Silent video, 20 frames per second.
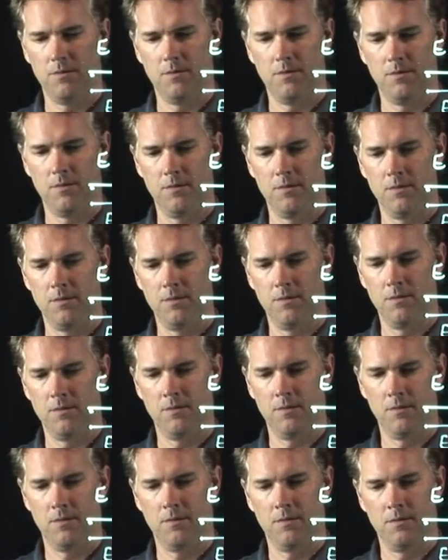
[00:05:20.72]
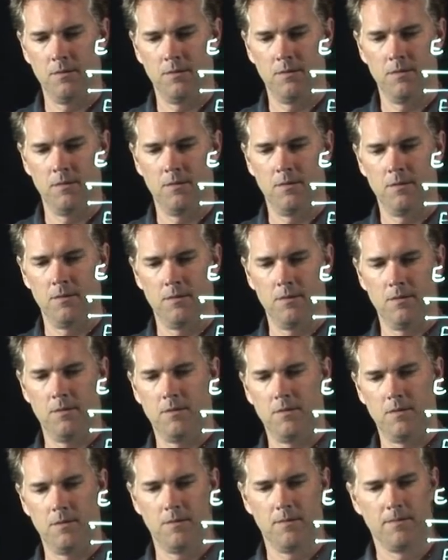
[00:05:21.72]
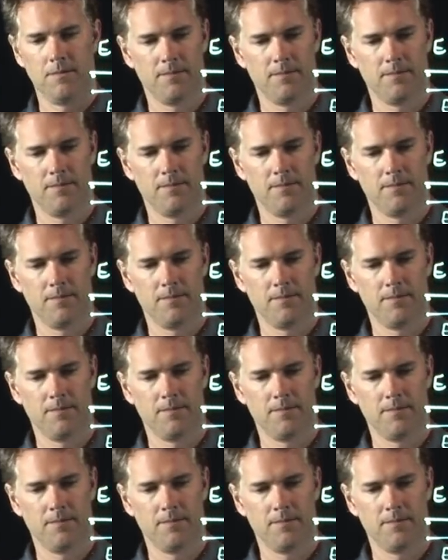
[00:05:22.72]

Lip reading: (silence)